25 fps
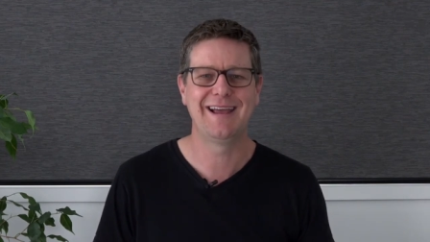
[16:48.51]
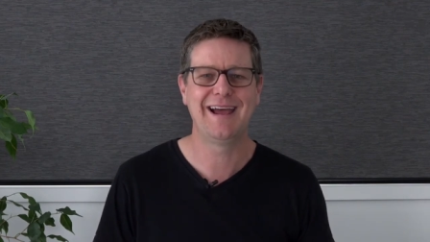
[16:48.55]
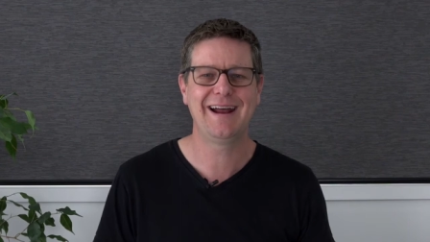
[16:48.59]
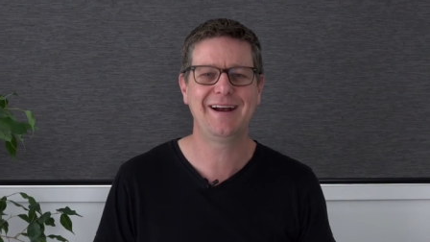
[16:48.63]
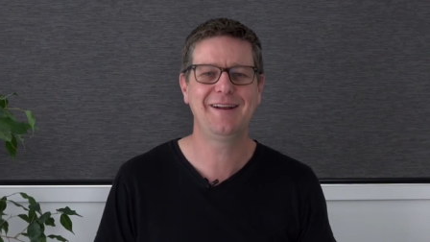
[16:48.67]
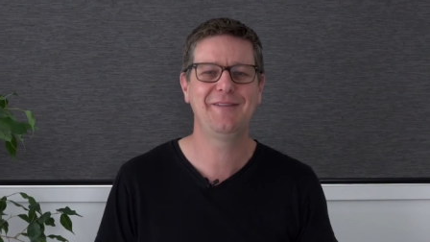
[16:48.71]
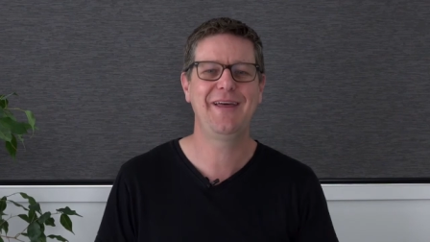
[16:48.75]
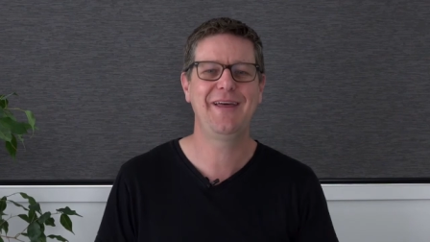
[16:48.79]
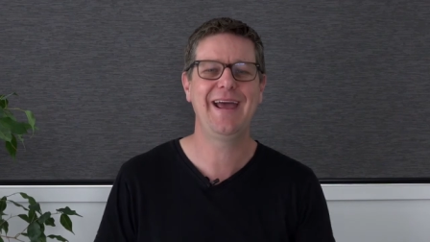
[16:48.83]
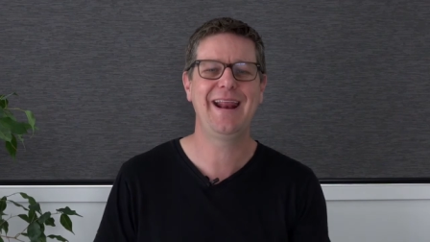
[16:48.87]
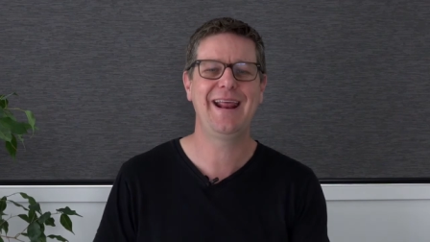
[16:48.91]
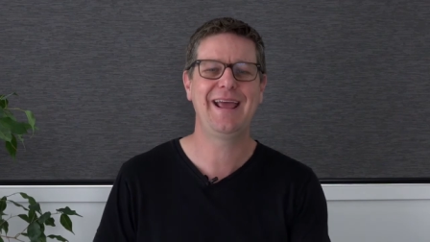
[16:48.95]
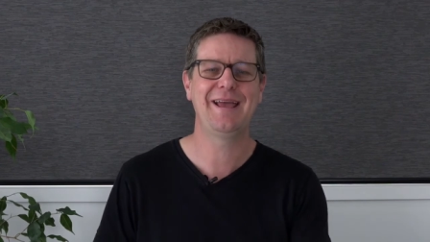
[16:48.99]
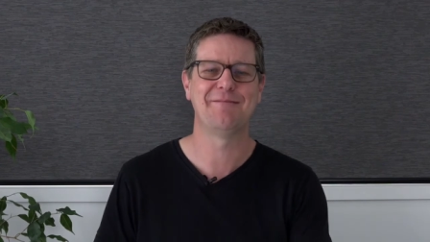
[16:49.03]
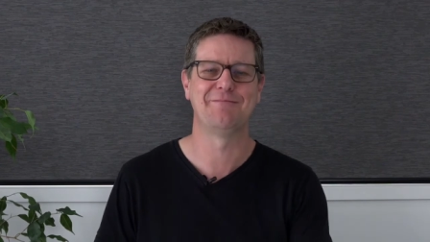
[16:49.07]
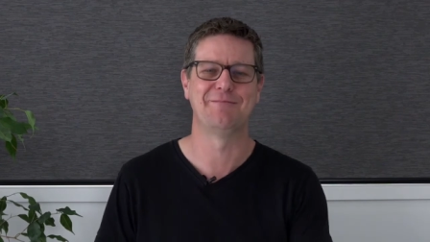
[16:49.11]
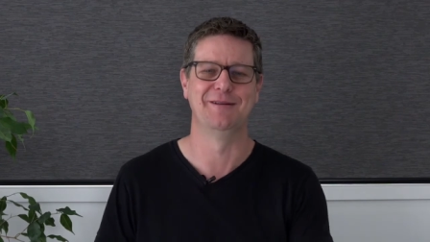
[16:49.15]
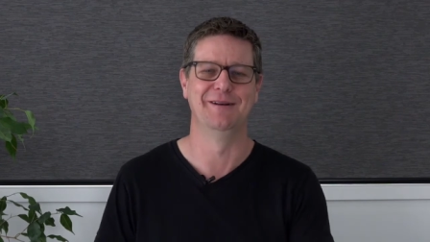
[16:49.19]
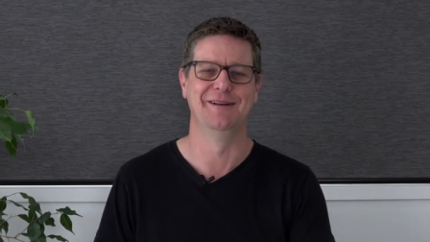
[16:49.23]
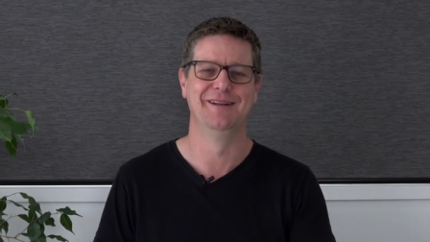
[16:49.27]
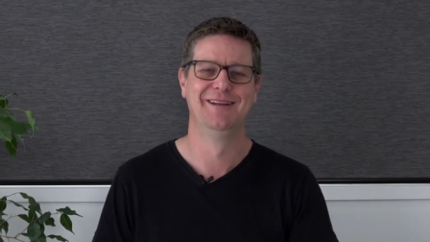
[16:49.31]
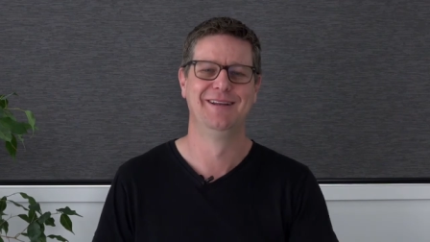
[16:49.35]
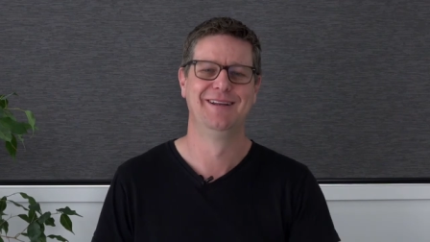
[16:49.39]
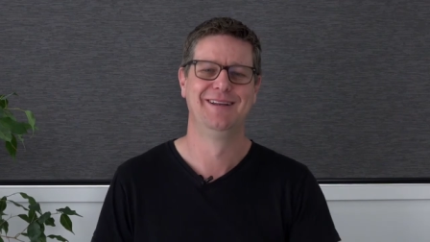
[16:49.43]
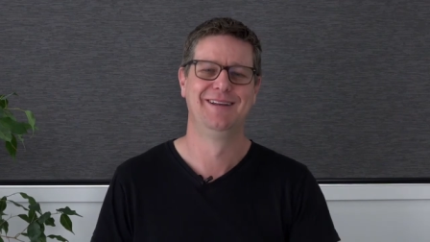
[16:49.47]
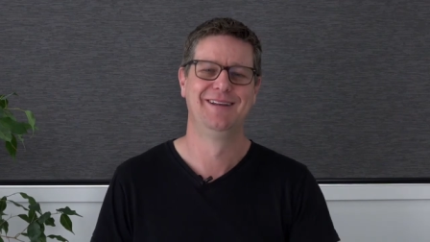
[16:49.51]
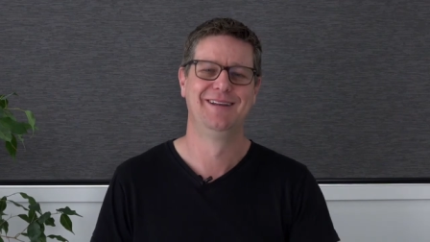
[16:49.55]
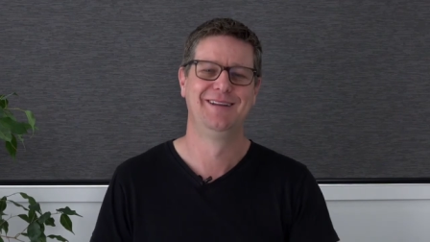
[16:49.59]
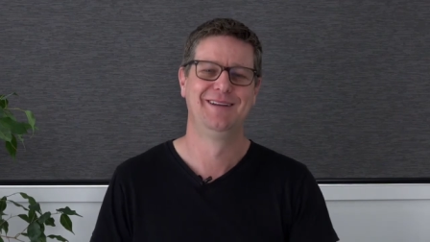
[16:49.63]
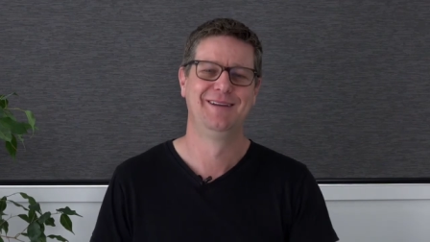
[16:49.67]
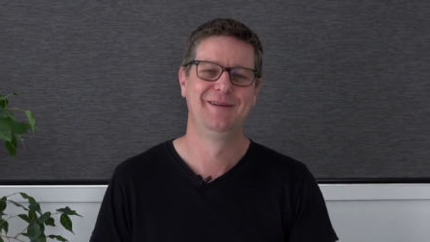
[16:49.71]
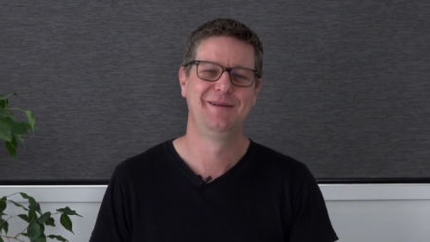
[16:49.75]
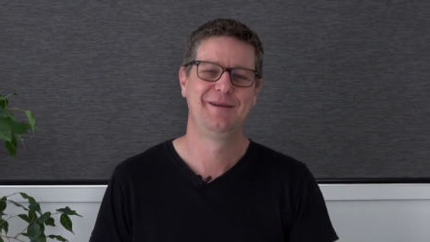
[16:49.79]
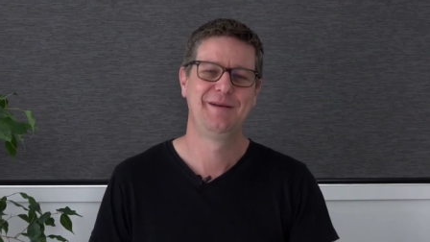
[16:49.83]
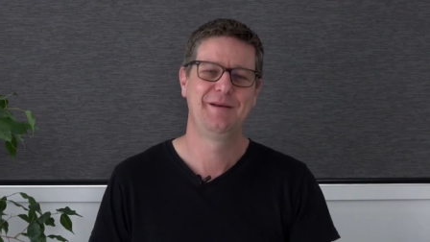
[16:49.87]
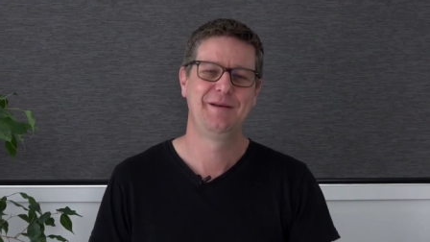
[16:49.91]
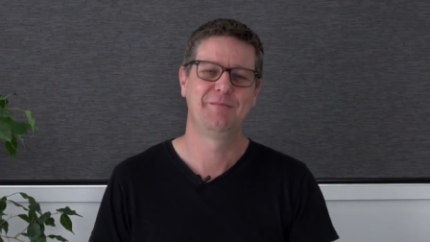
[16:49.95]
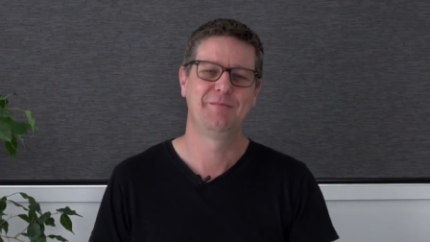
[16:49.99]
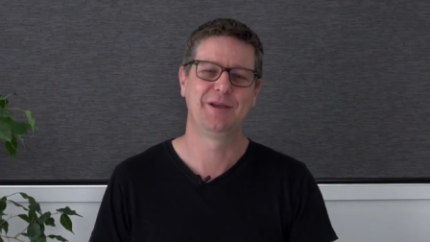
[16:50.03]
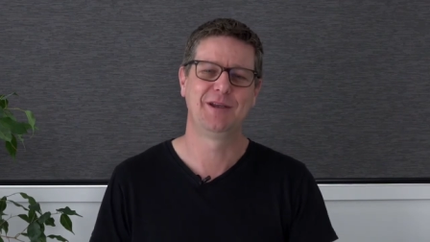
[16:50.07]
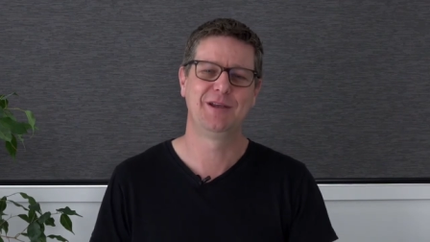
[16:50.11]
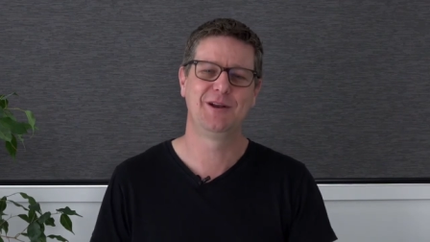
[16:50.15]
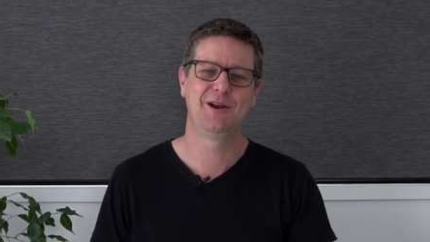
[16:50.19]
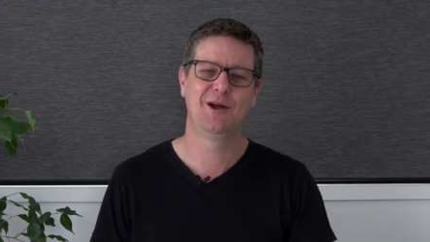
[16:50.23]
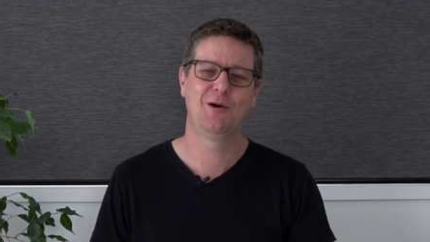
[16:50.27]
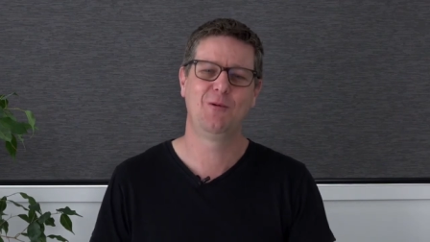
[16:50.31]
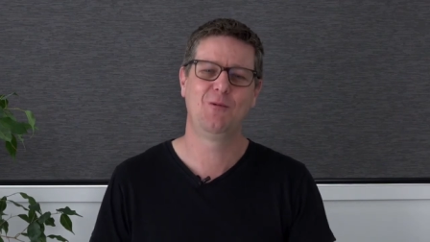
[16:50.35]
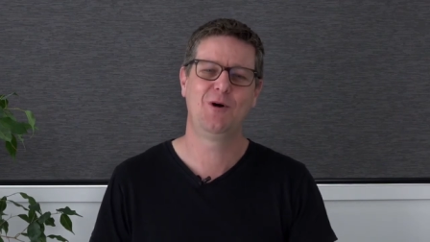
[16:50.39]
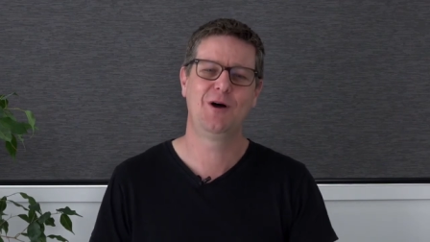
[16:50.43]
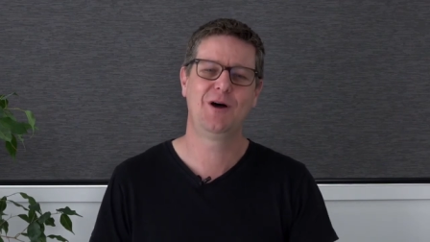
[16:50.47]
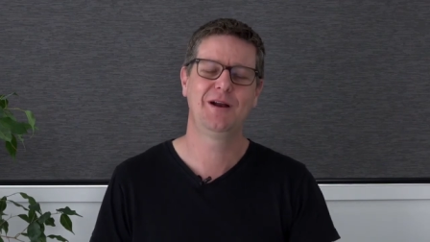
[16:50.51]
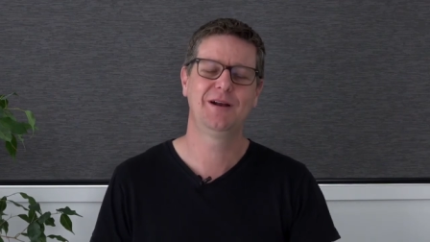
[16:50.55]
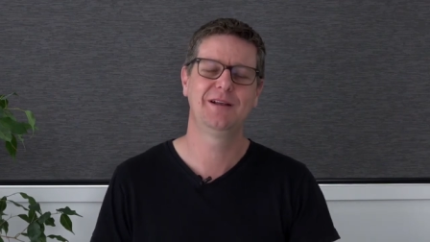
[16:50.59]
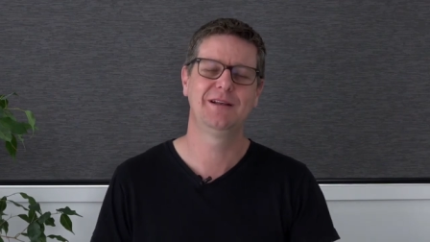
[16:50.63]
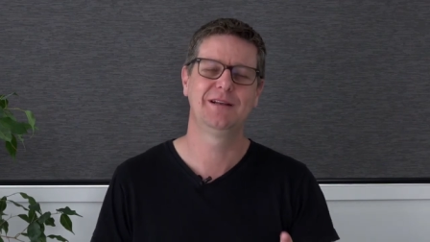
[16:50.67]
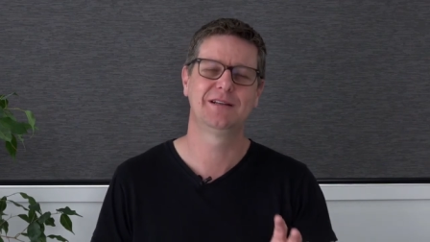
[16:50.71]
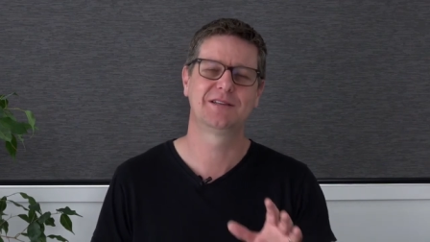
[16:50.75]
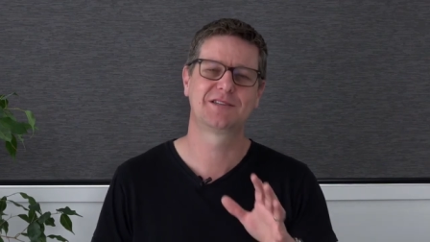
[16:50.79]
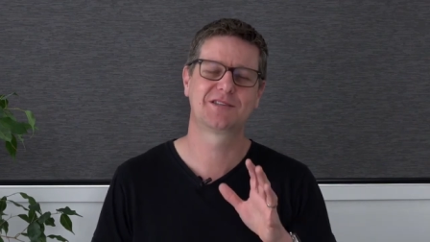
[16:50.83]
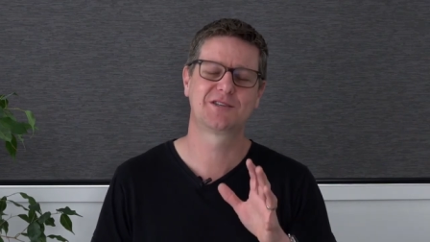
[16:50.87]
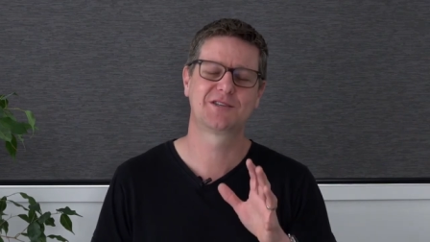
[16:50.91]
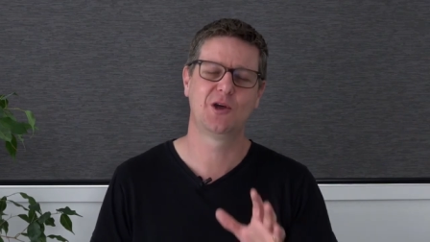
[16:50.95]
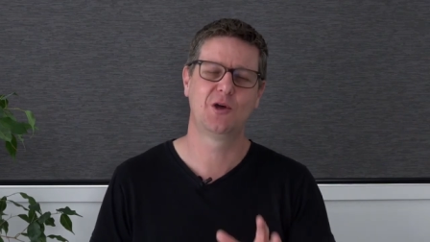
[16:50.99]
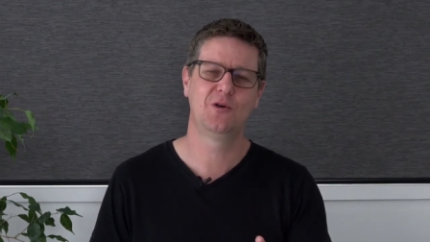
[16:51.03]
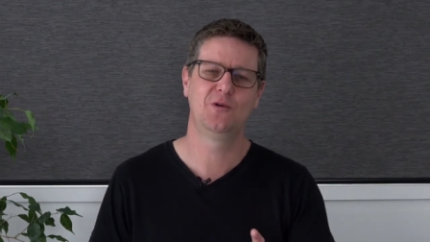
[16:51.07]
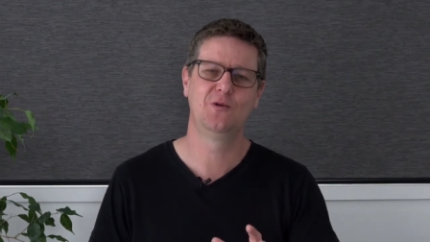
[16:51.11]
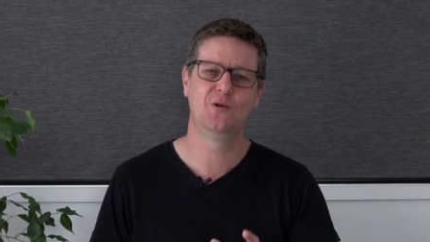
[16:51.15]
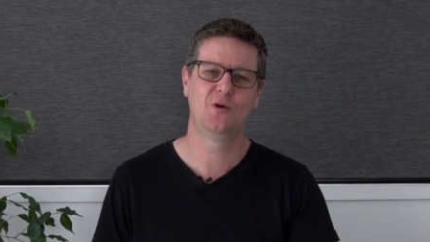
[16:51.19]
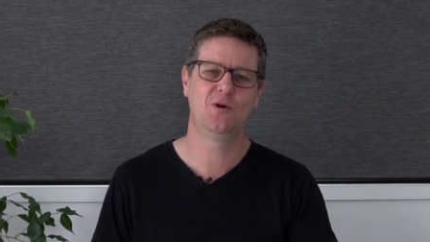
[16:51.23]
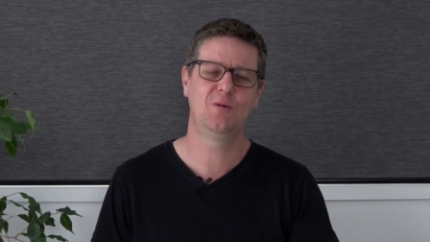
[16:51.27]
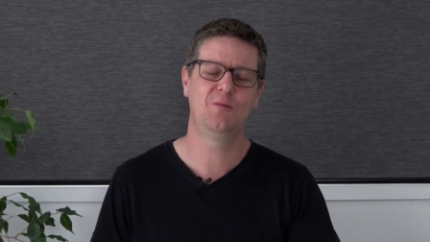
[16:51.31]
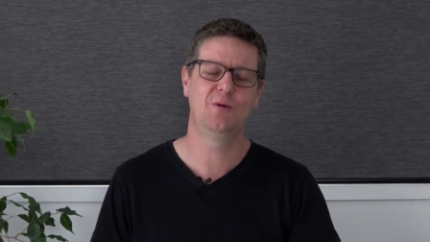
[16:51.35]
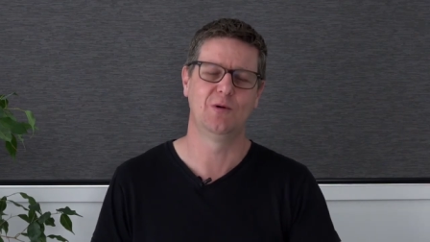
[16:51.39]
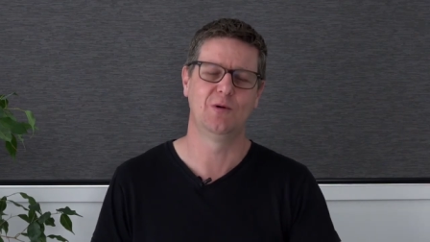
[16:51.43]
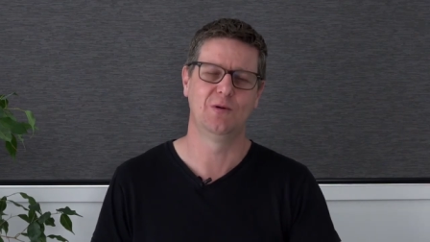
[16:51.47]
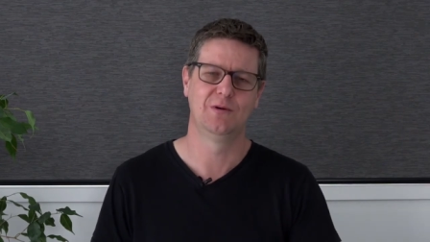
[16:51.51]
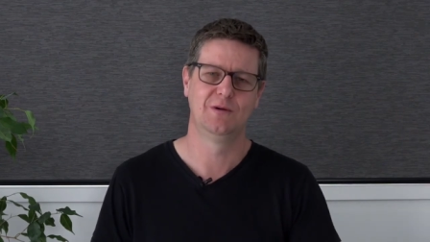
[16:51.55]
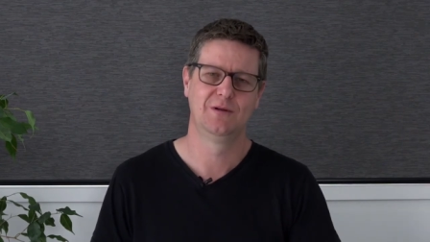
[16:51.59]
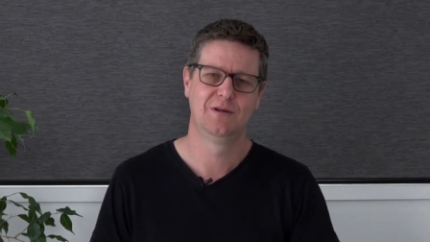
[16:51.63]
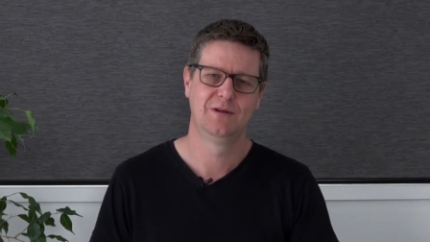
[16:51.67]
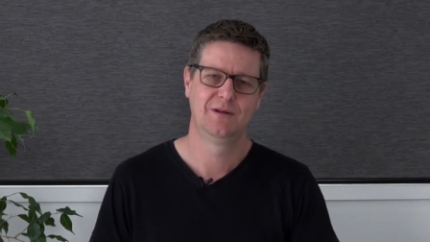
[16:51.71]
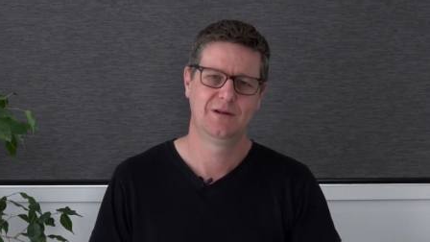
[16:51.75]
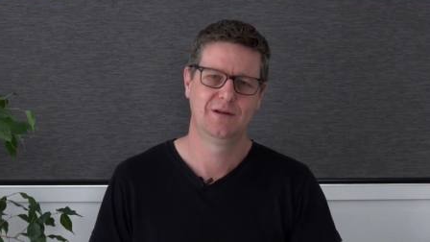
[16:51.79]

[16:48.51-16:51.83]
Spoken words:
How did that happen? But you know what? It's so normal.